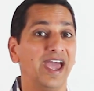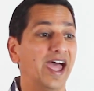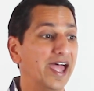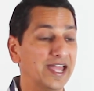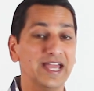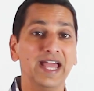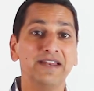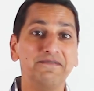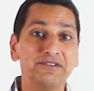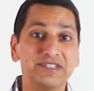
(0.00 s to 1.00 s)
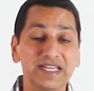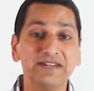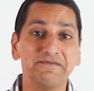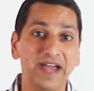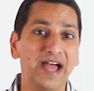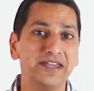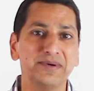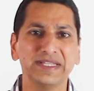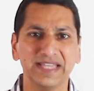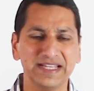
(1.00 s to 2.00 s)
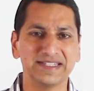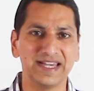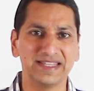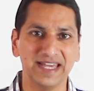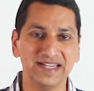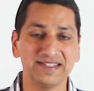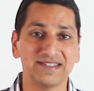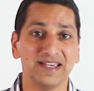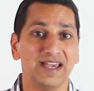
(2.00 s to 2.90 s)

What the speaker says: And if you see the value in things like this,